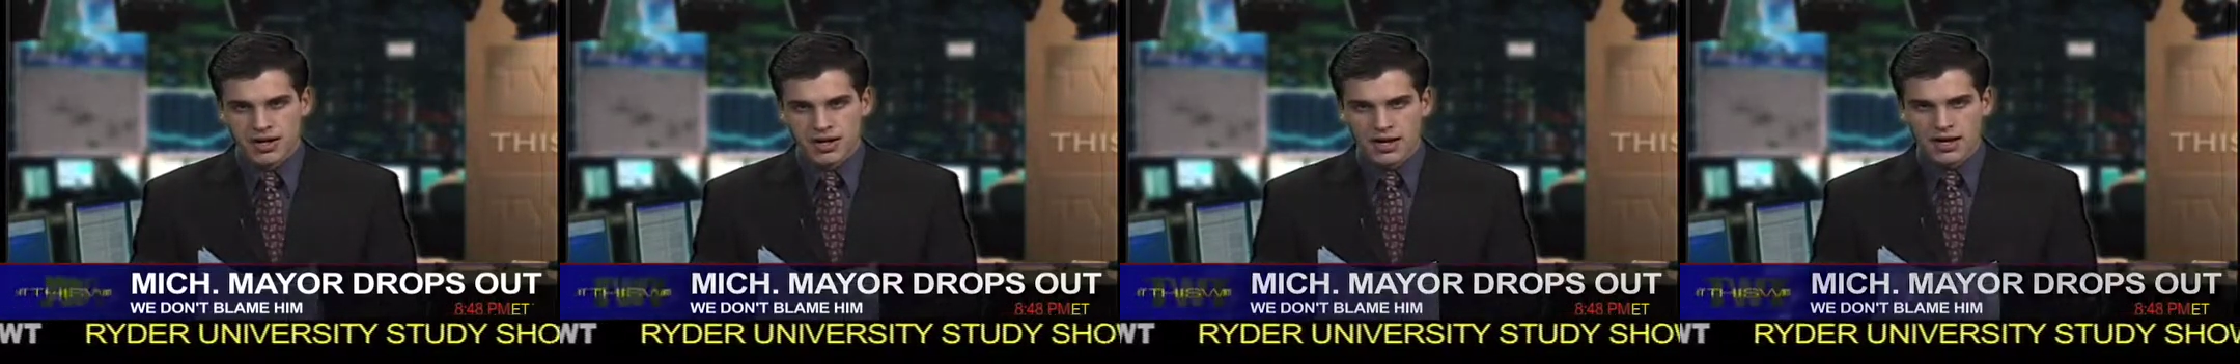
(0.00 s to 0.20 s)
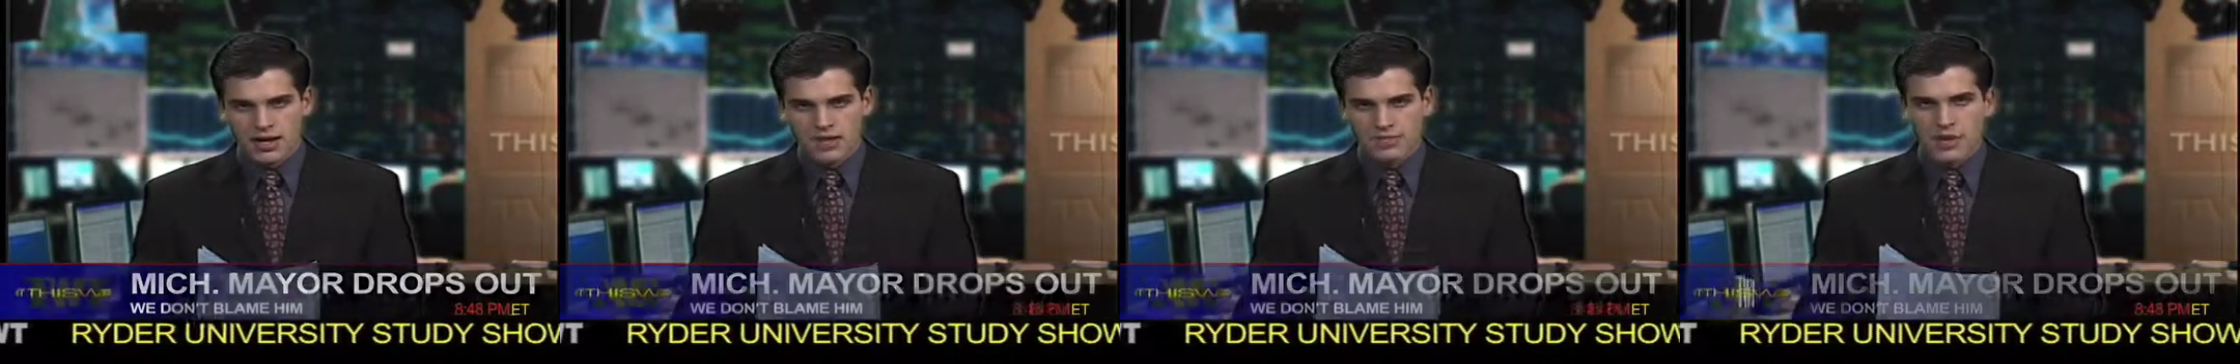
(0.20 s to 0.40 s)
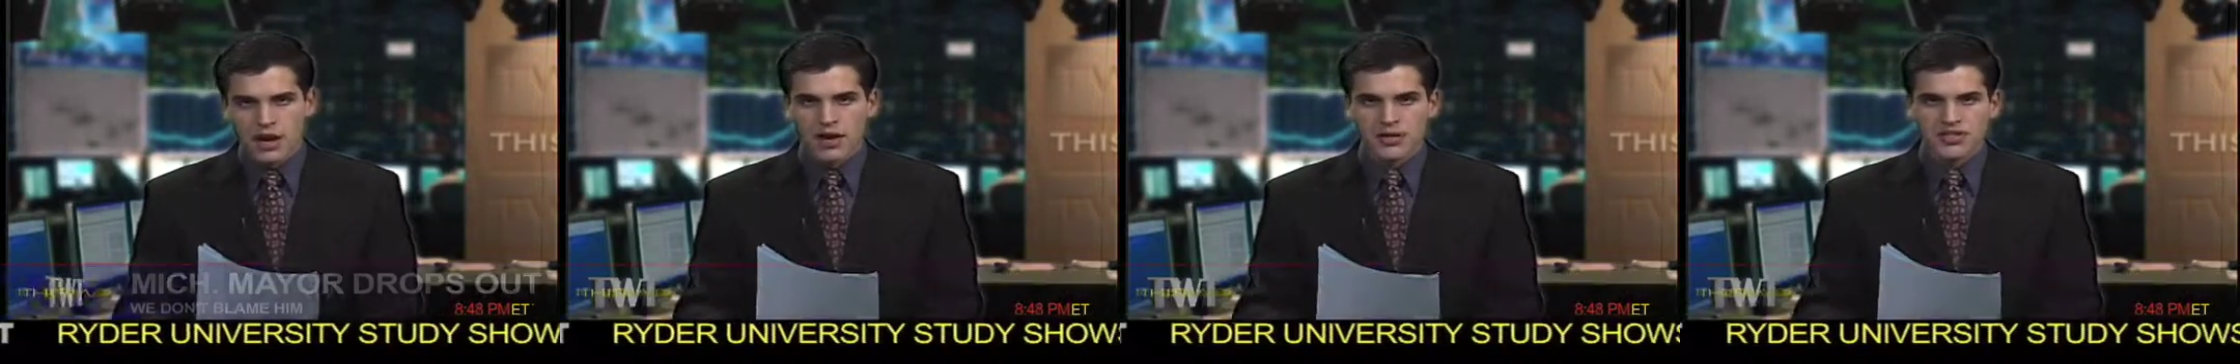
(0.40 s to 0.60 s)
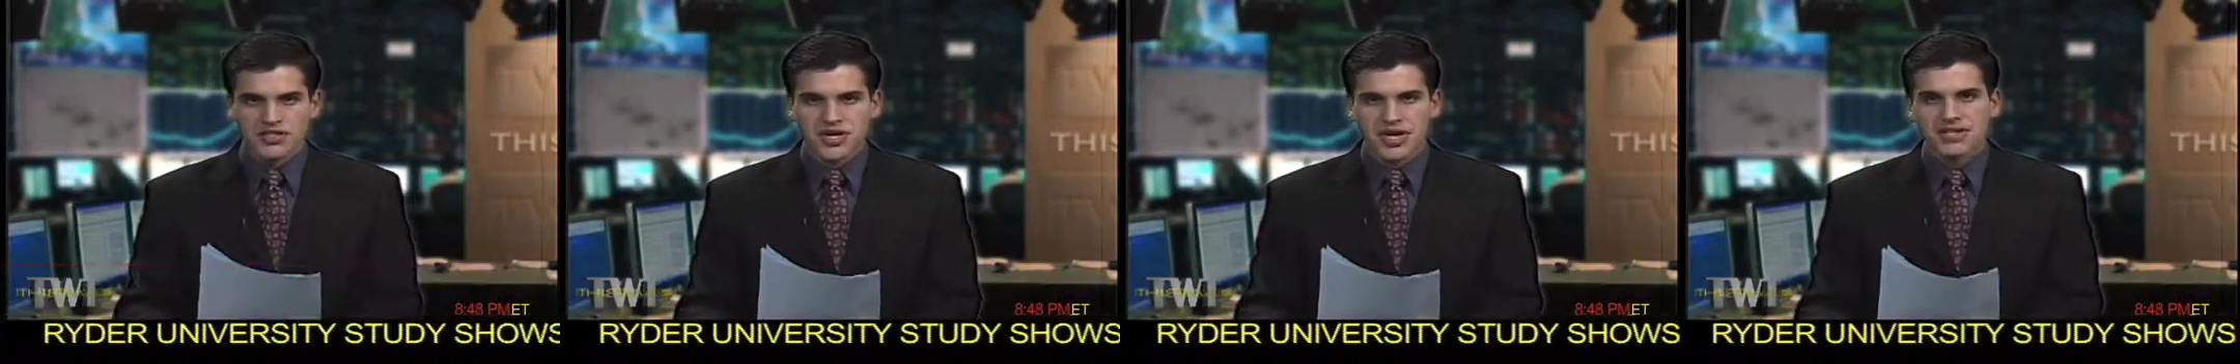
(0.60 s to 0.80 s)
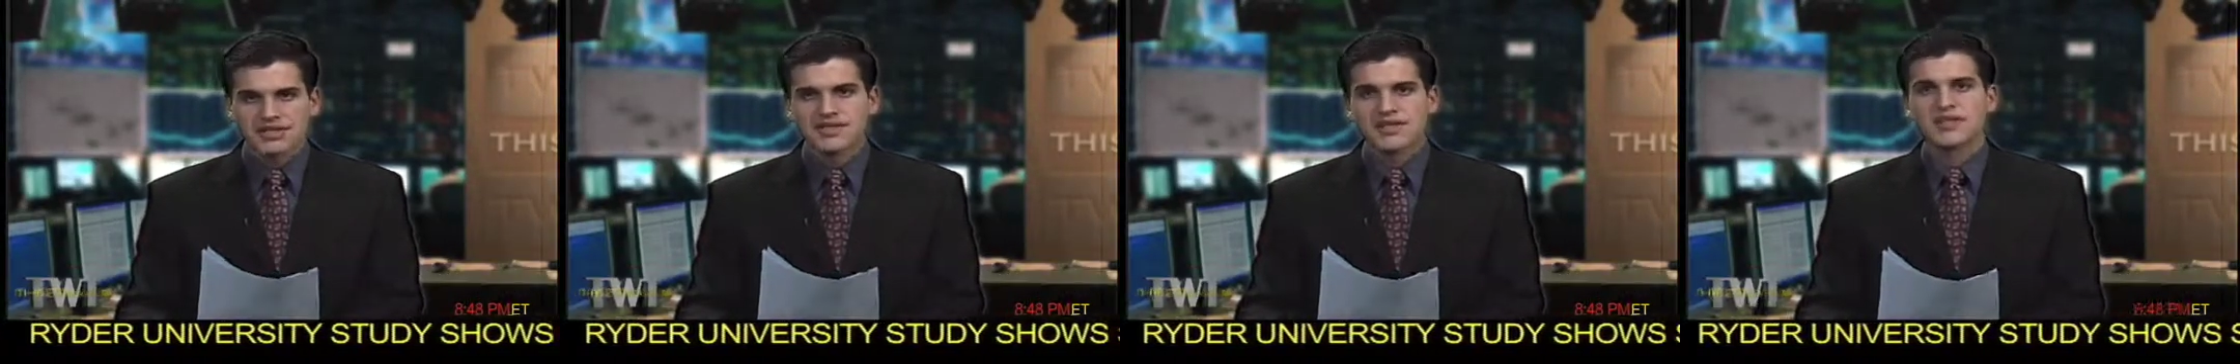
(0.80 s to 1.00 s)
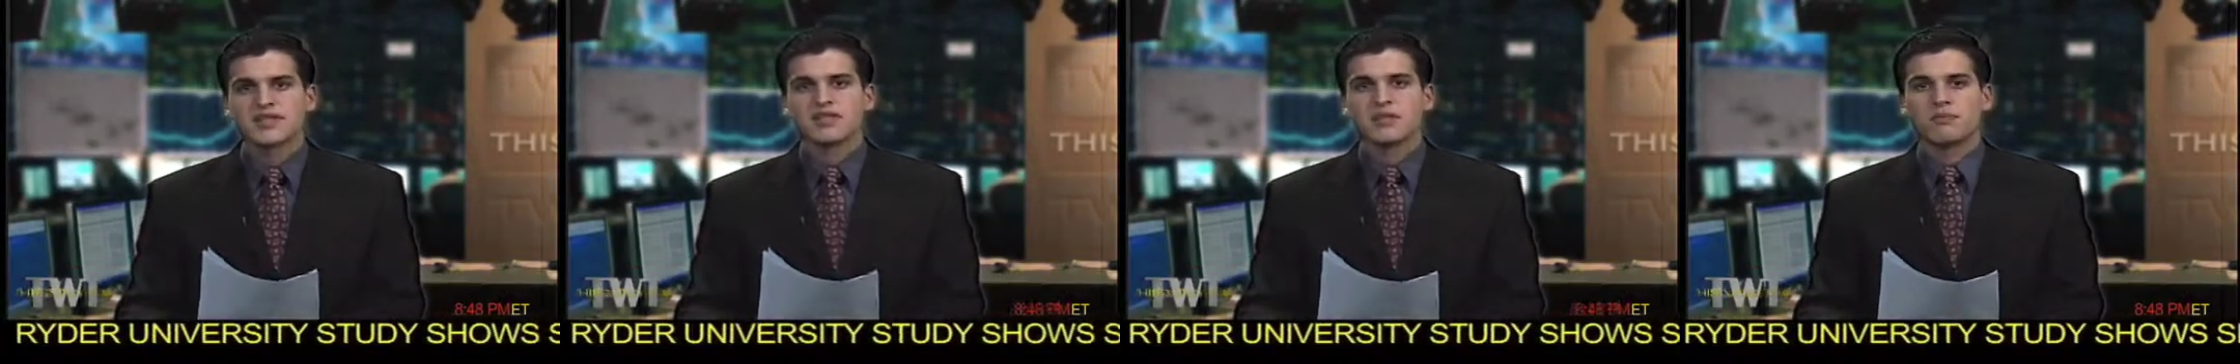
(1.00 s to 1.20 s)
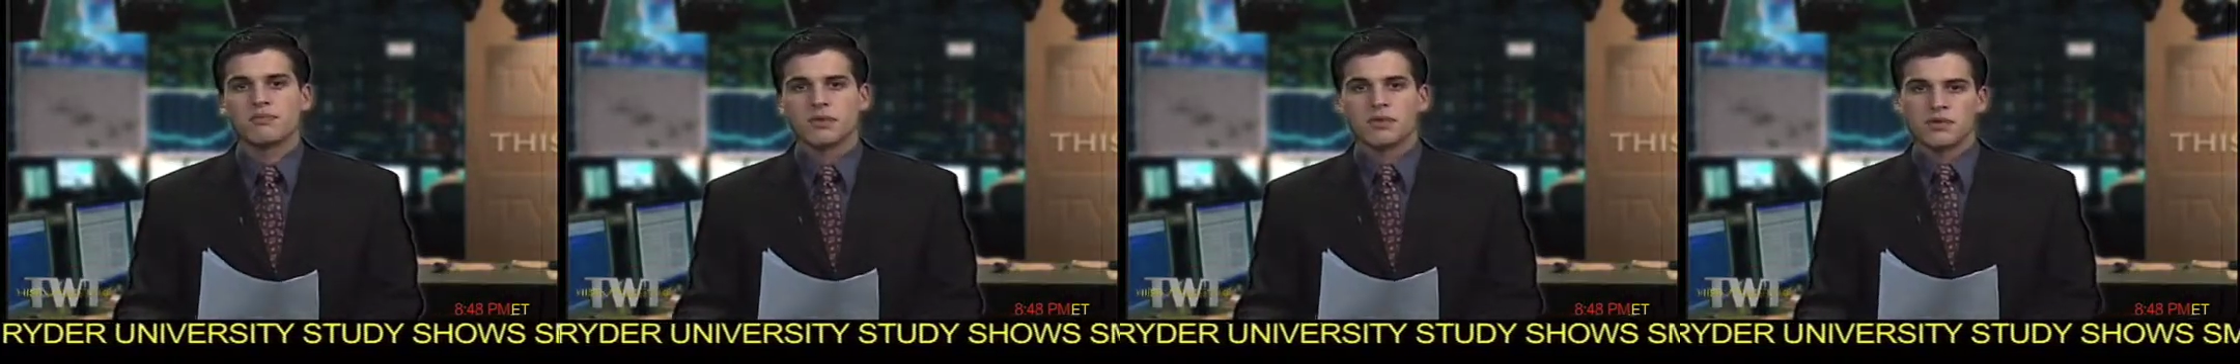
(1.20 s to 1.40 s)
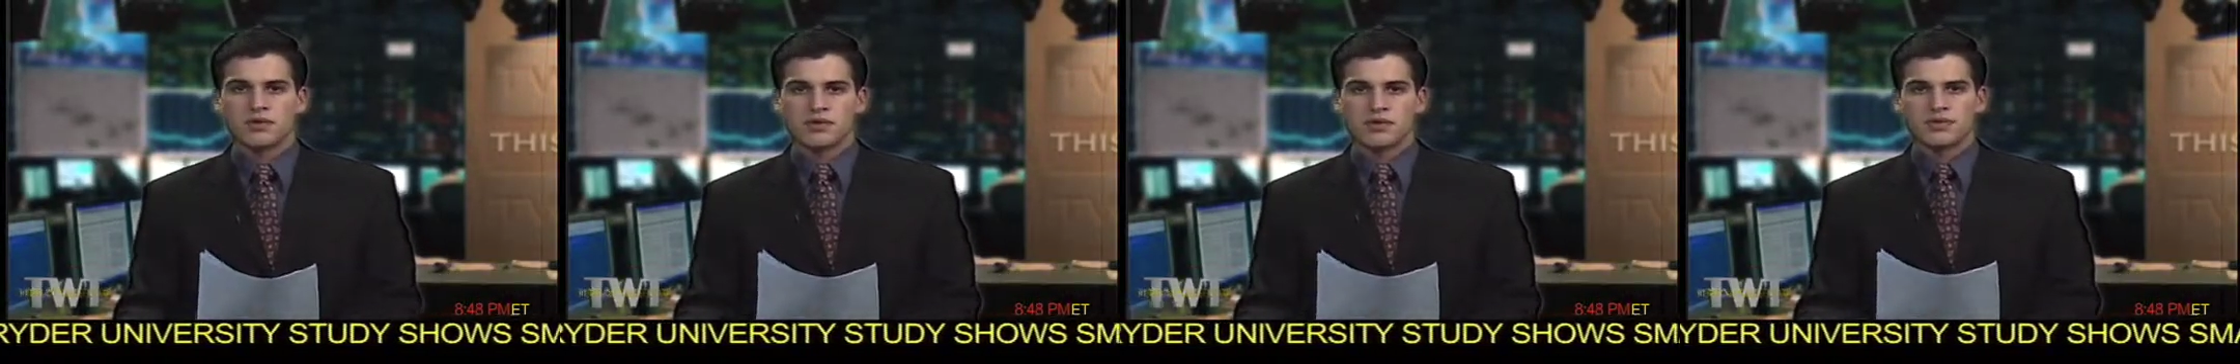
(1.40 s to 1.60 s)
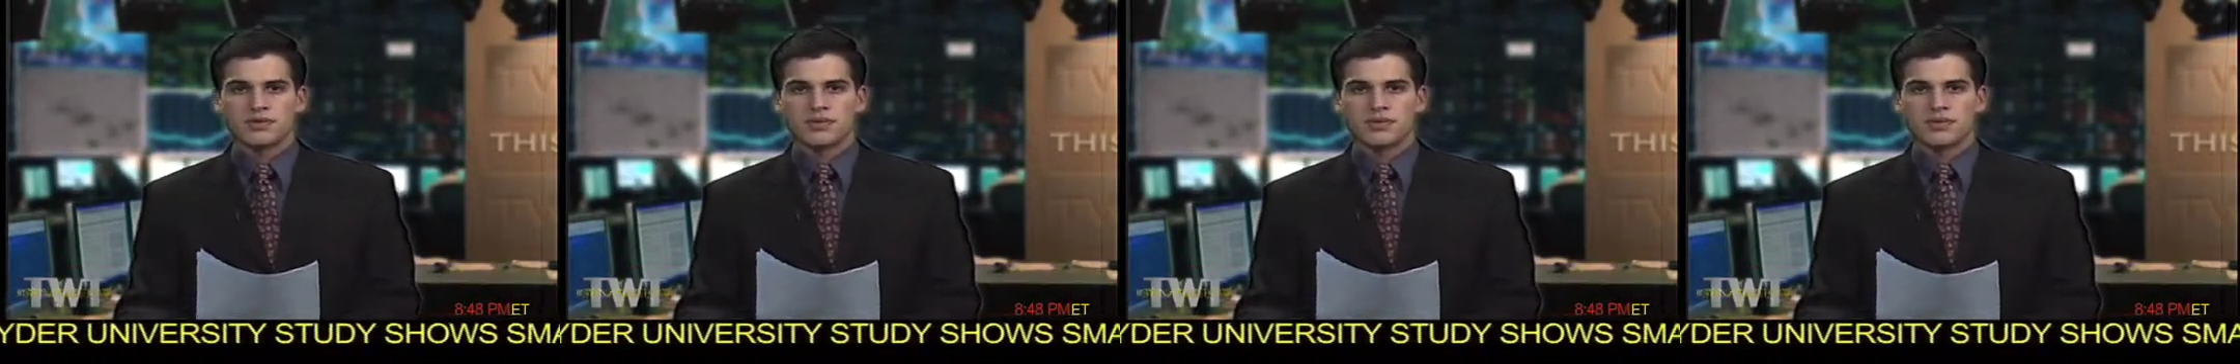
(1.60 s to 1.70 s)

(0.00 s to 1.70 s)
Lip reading: He apologized to his supporters,